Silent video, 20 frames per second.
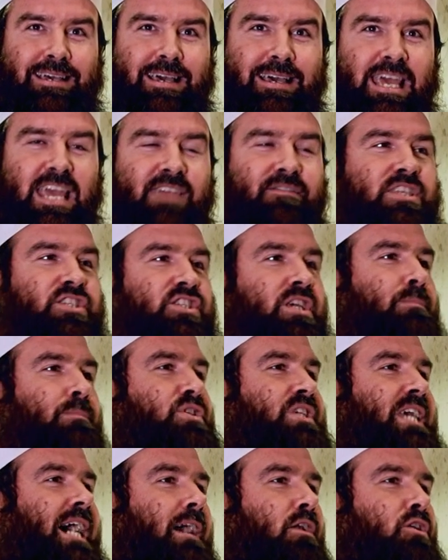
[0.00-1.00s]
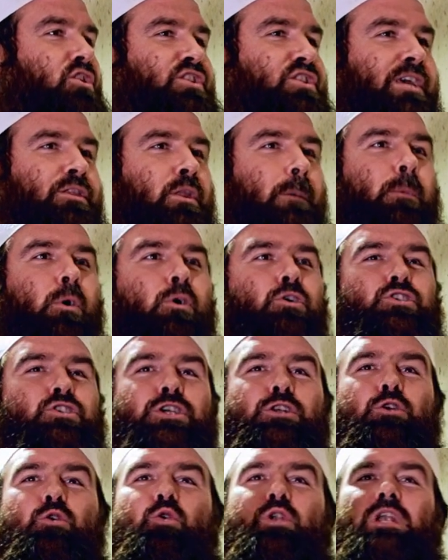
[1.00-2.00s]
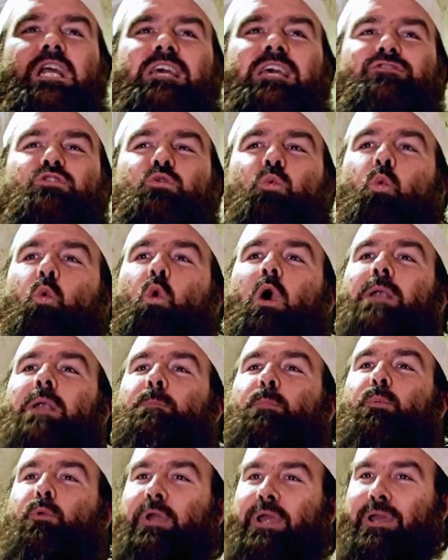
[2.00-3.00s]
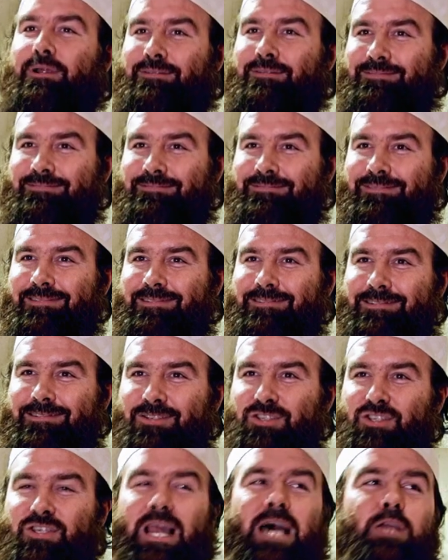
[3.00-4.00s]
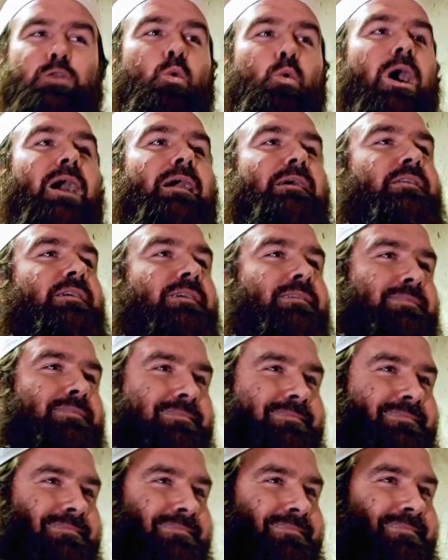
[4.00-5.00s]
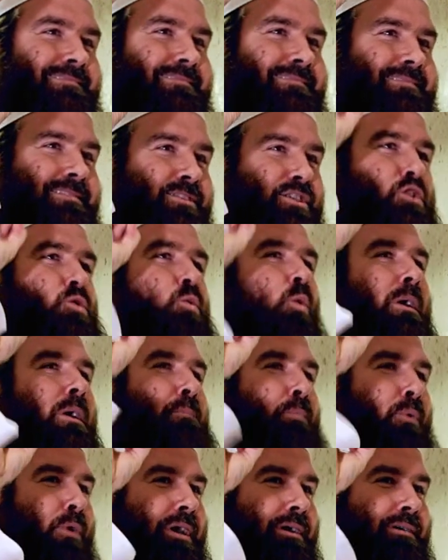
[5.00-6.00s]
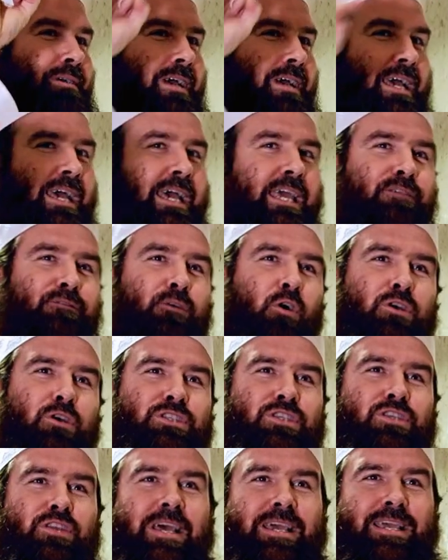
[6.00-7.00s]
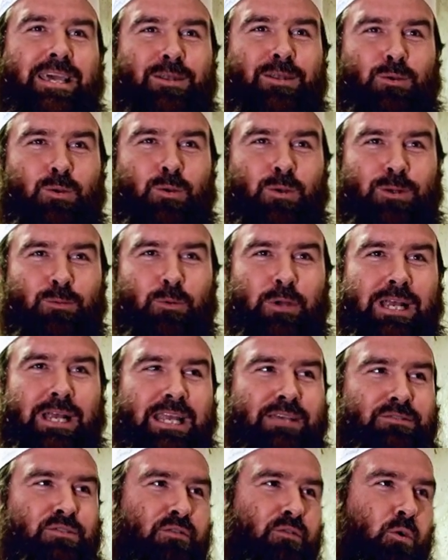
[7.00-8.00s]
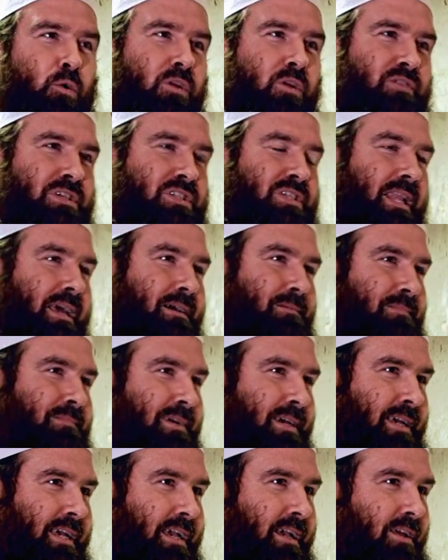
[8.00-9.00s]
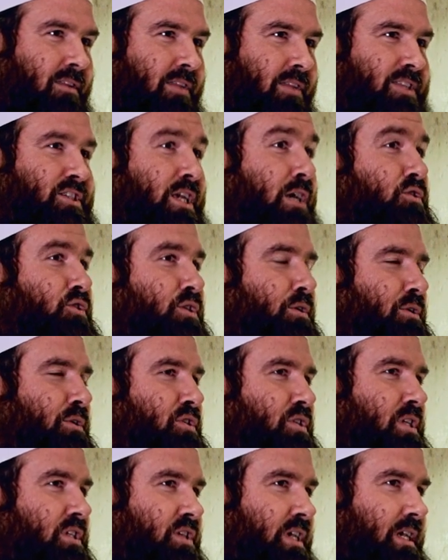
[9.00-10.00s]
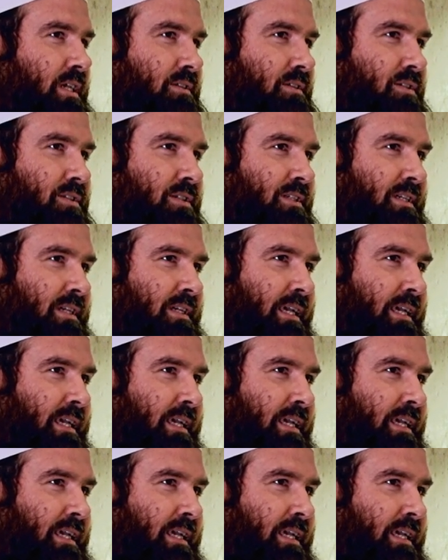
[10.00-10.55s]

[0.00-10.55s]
Even some scholars said the person who leaves one prayer, salat wahida, just one prayer, he falls into that category where he leaves the fold of Islam. That's how serious this is.